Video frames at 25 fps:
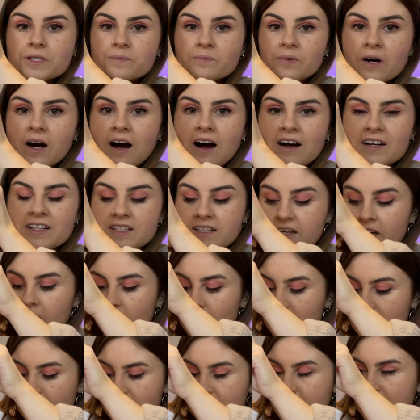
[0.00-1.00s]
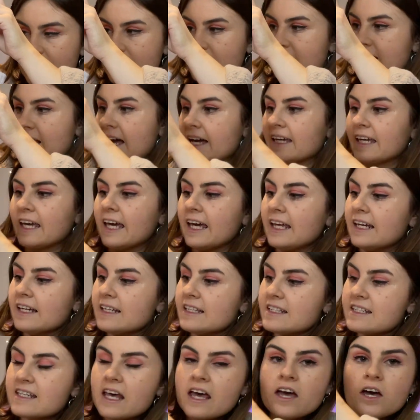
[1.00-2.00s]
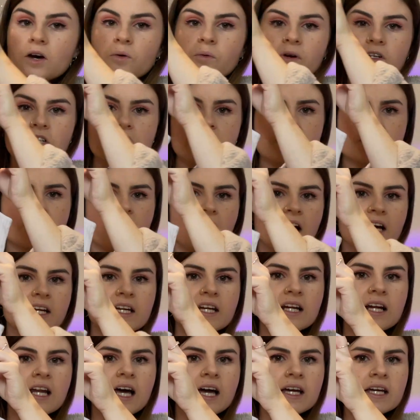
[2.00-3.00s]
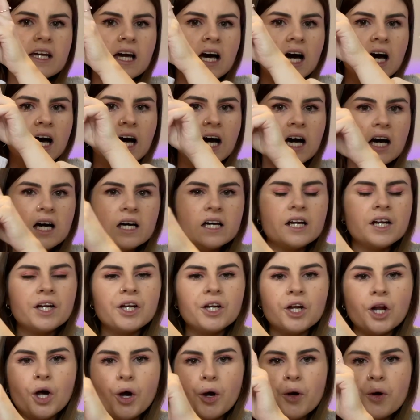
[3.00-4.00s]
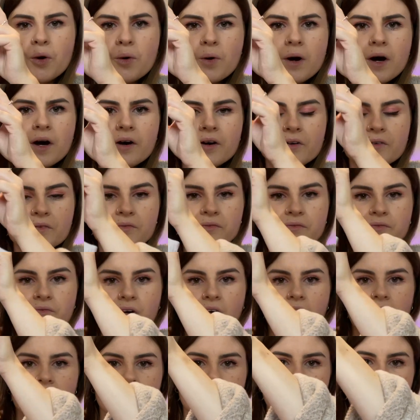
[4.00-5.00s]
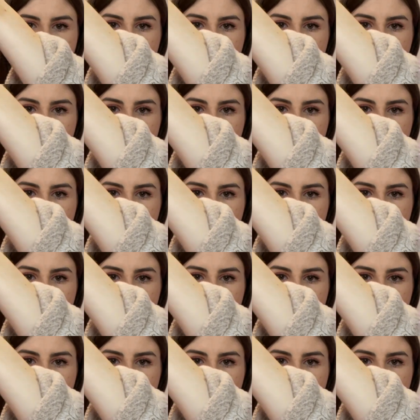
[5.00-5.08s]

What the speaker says: bra to go with these leggings, which is kind of like a low front,